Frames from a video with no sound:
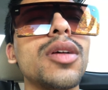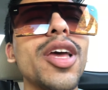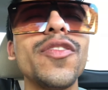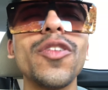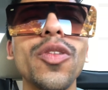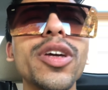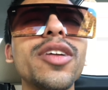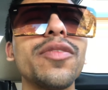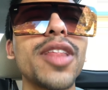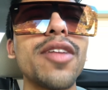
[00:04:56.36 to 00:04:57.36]
if you're
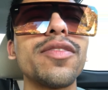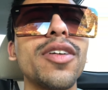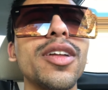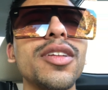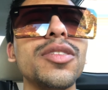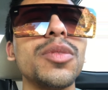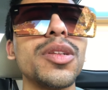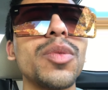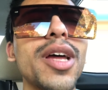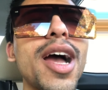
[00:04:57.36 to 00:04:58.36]
looking for that fun and you
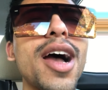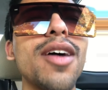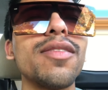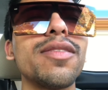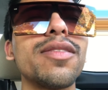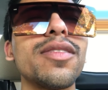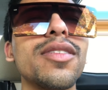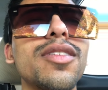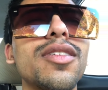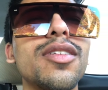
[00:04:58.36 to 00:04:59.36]
really want to have
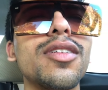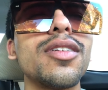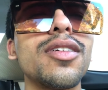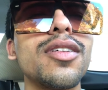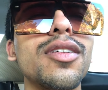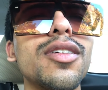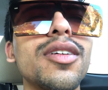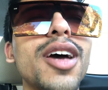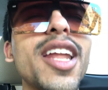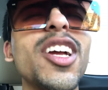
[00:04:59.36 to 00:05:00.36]

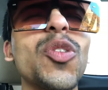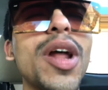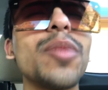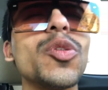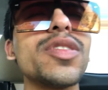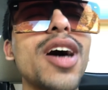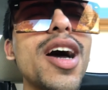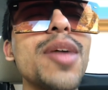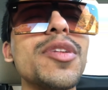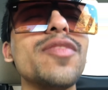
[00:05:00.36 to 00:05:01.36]
an incredible
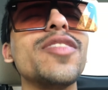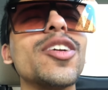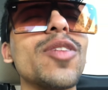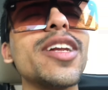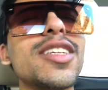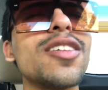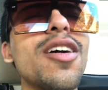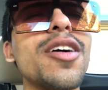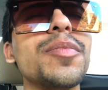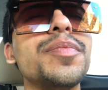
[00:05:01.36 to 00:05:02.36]
time, an invigorating
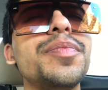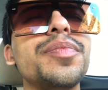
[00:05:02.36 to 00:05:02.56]
time.